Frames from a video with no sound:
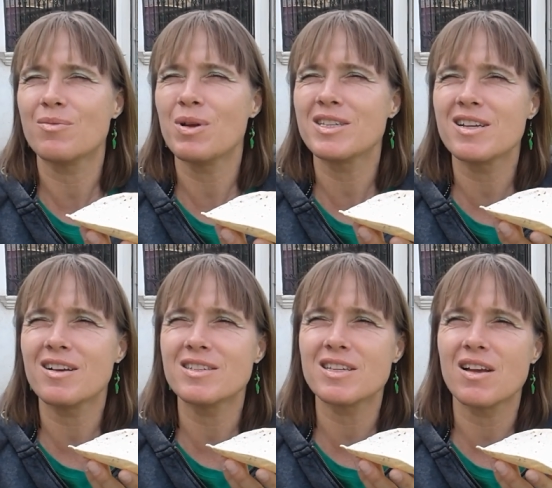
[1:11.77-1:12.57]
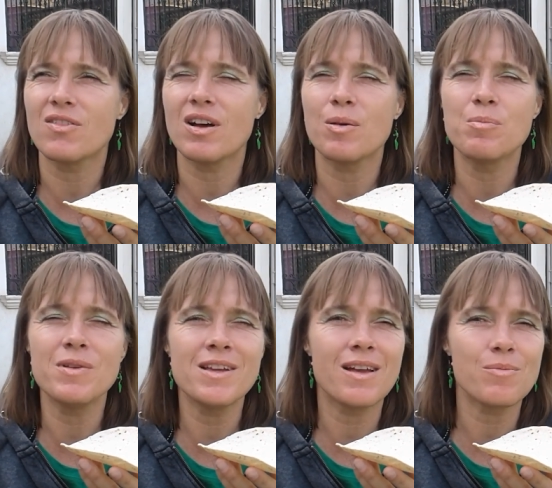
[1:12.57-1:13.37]
Mexicans have a
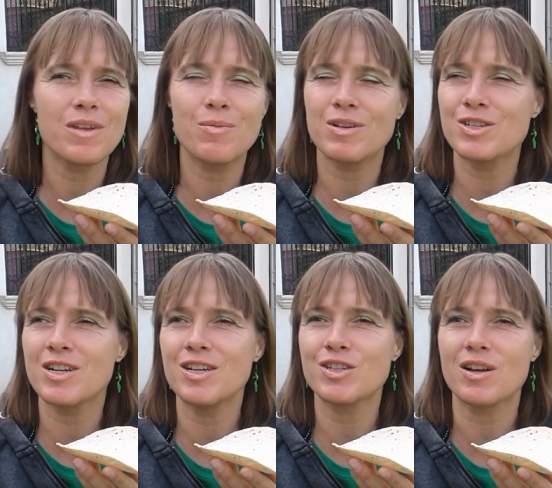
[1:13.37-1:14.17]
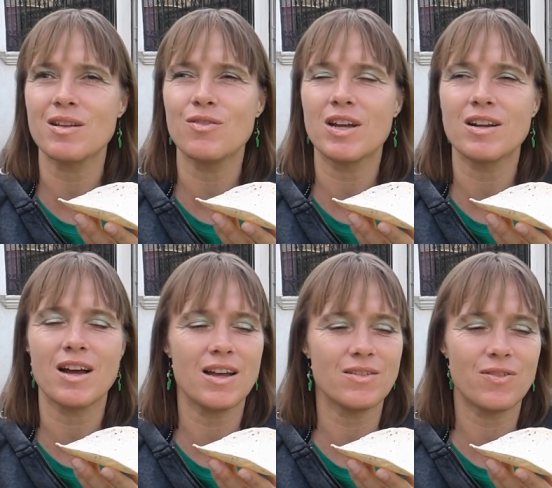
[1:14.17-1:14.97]
big imagination. You can
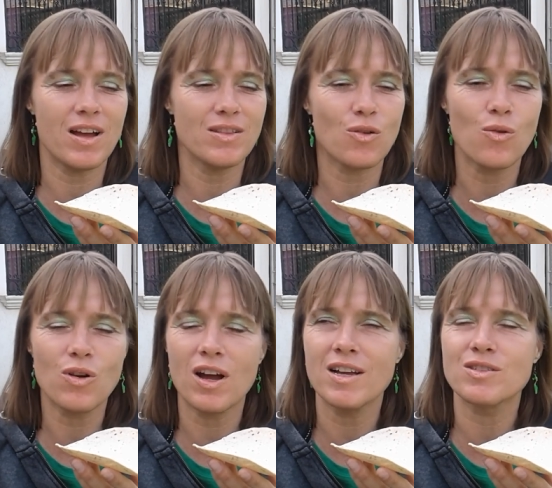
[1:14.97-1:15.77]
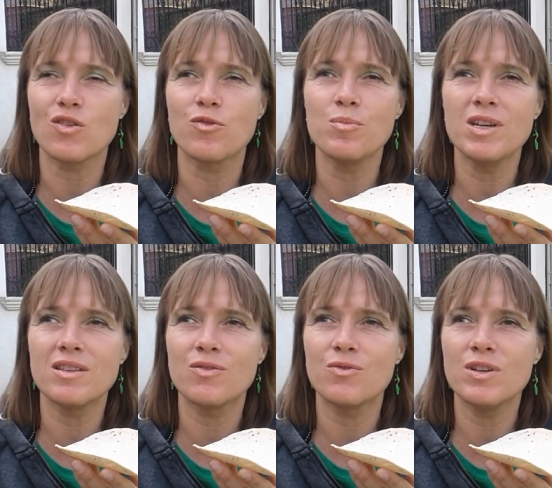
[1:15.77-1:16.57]
find all kinds of
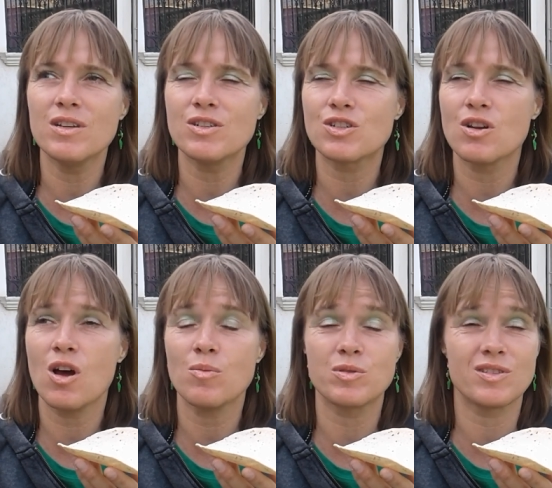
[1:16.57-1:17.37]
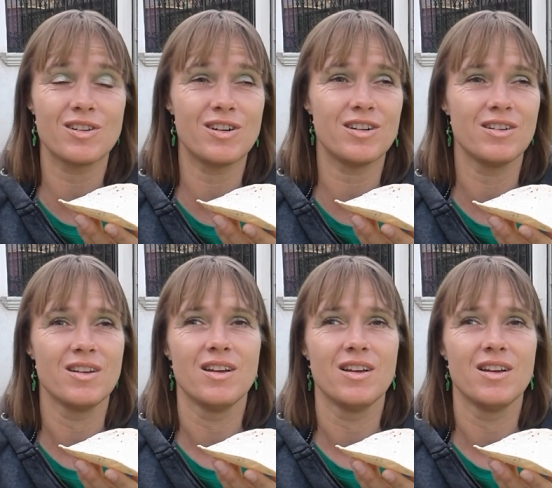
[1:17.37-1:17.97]
meat, fish, lobster,